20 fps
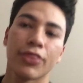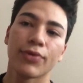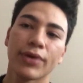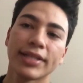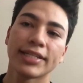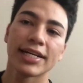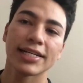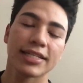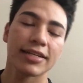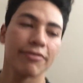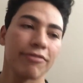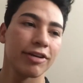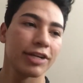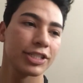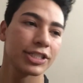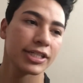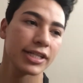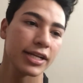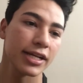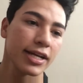360
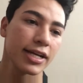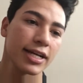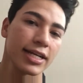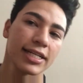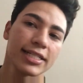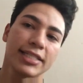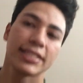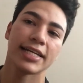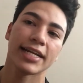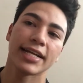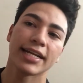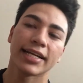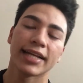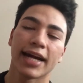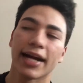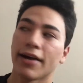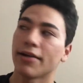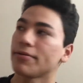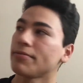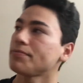vision, sitting
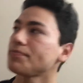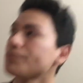down.